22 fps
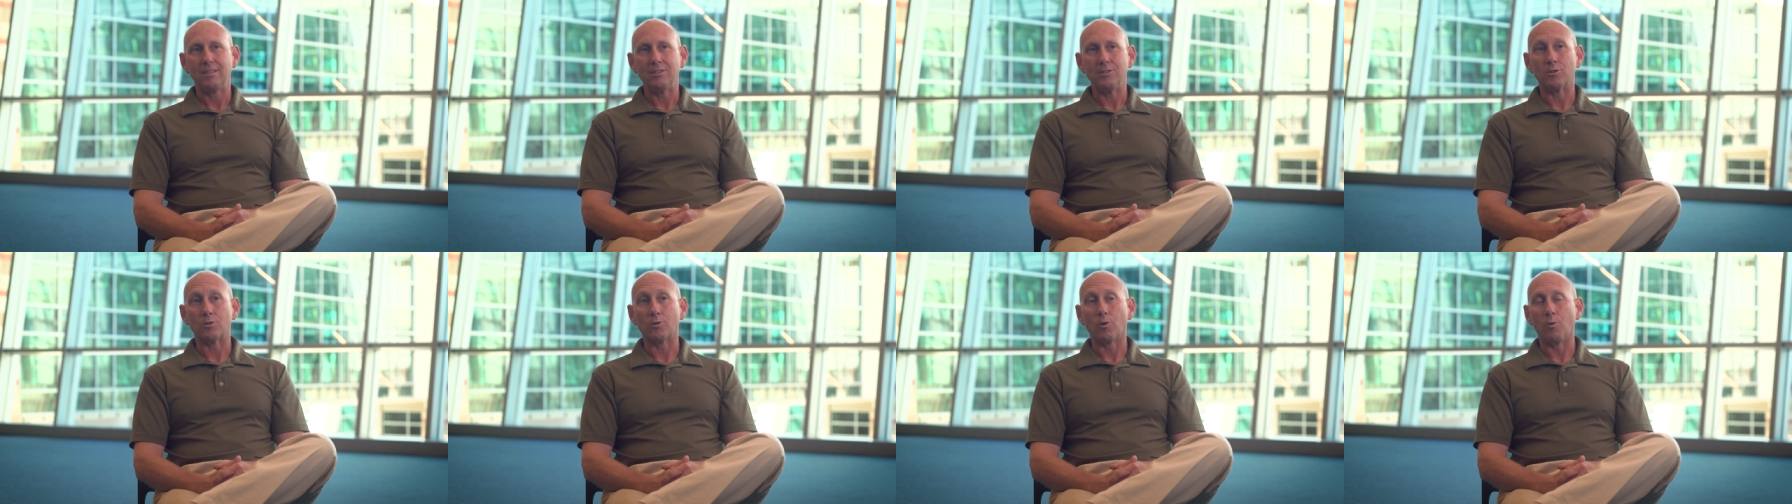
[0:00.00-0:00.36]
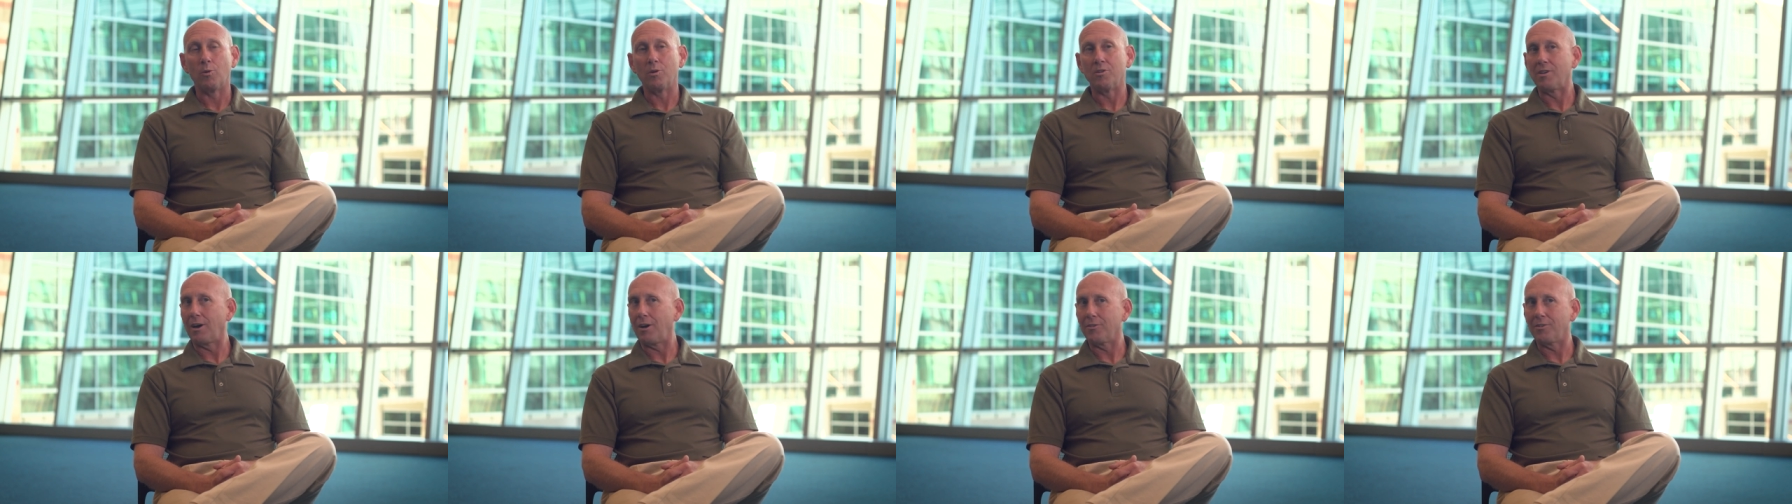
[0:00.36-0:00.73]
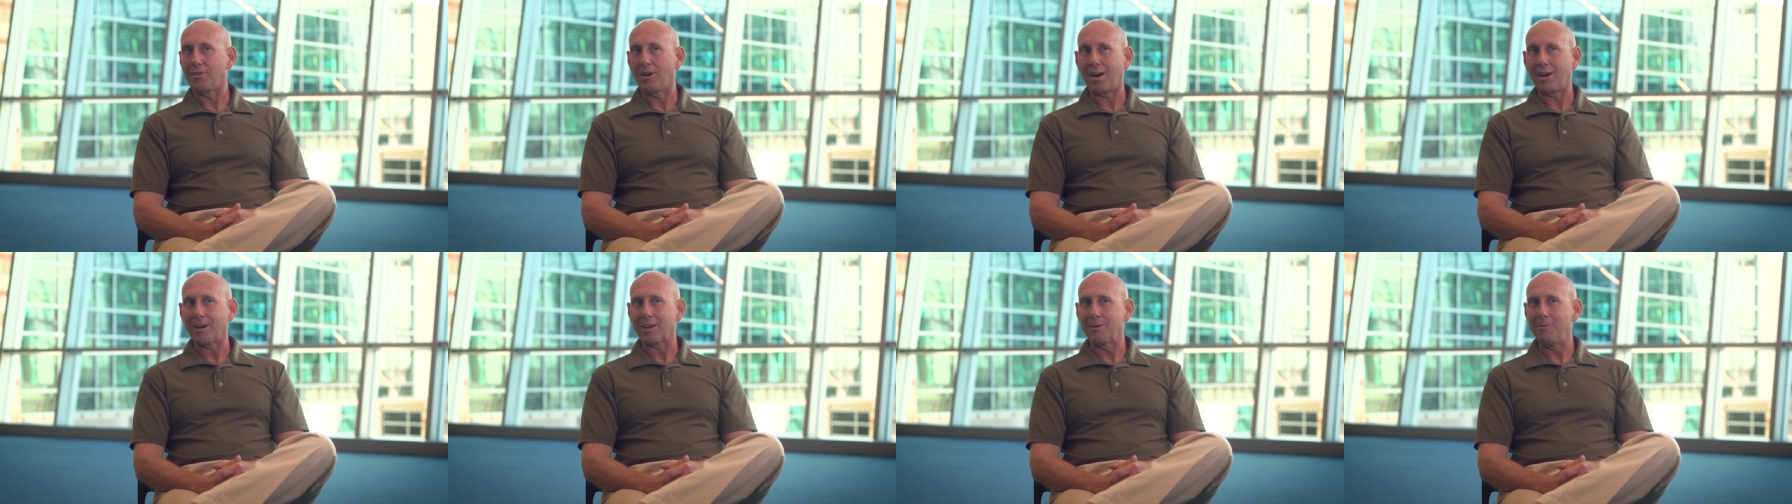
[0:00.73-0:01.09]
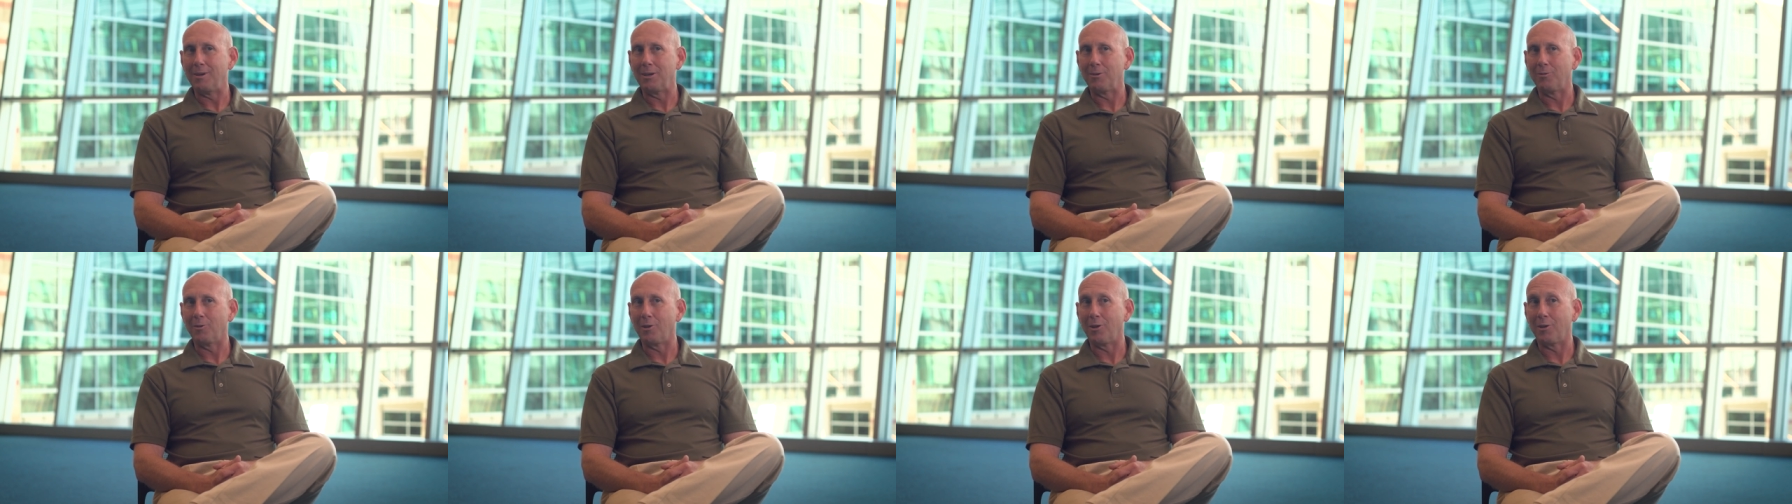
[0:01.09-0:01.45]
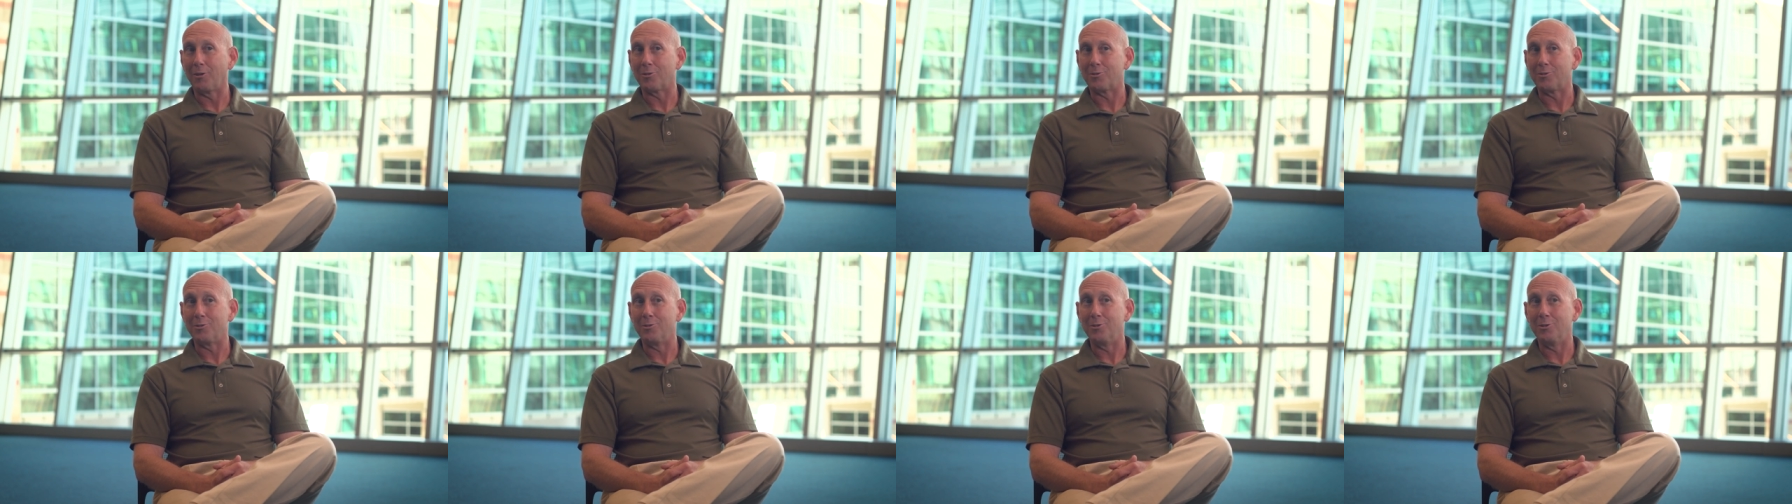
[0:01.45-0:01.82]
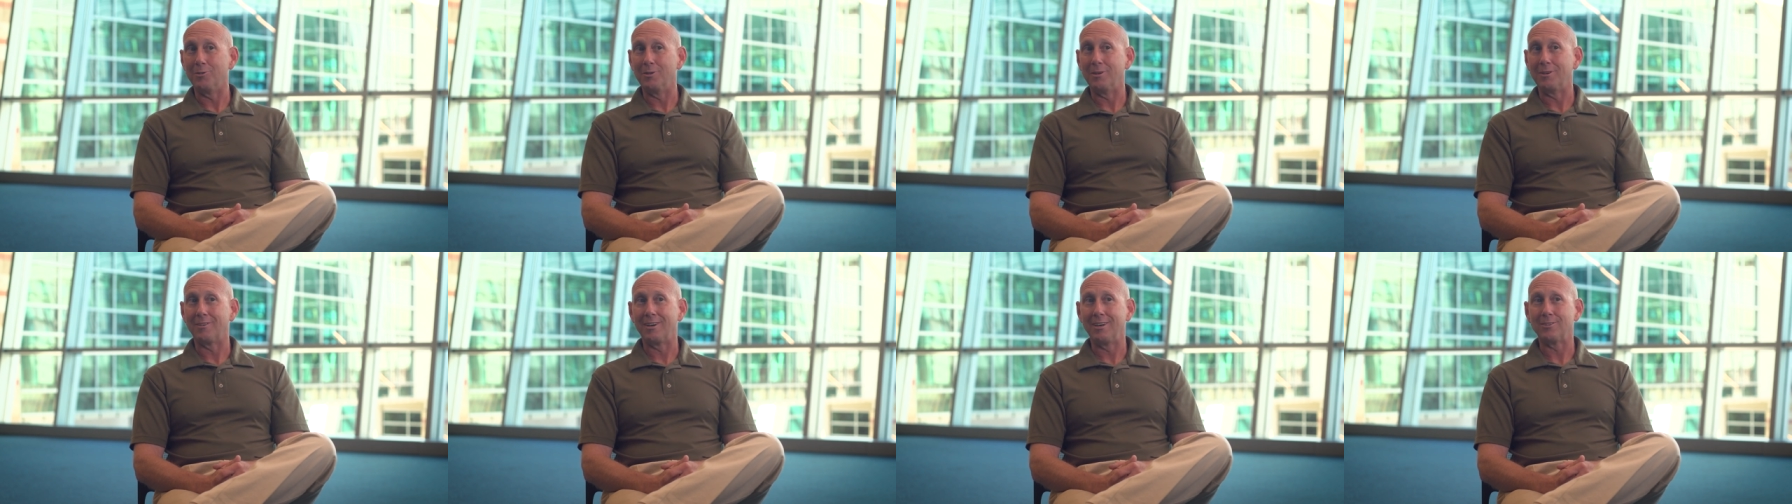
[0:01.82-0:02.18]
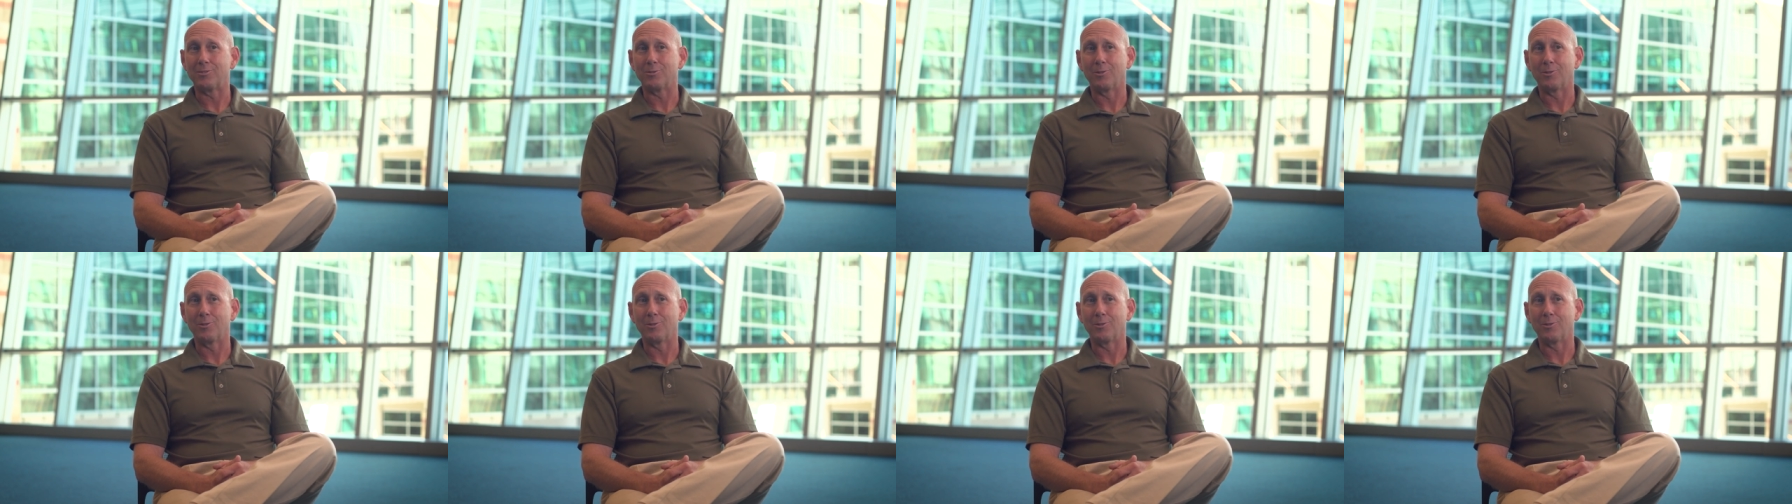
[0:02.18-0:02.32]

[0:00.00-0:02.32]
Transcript: you're always out documenting what others are doing, right?